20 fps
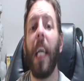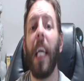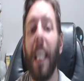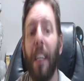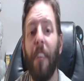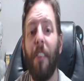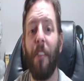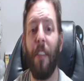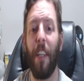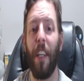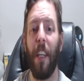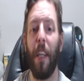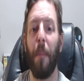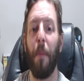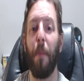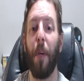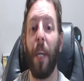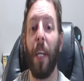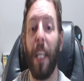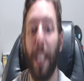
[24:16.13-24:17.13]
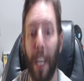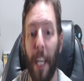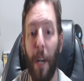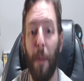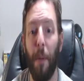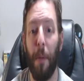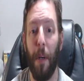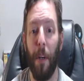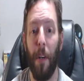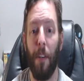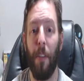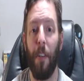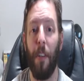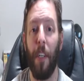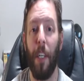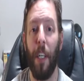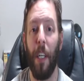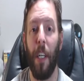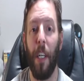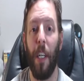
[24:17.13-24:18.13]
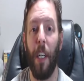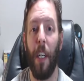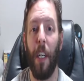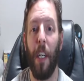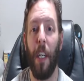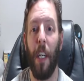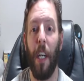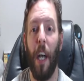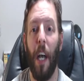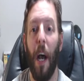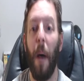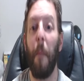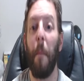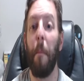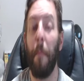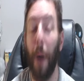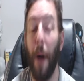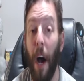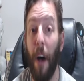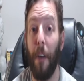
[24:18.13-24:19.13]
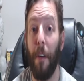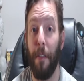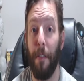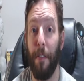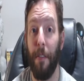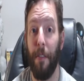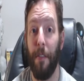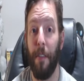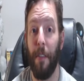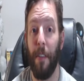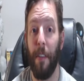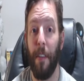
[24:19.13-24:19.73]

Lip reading: instantly put Gilbert above.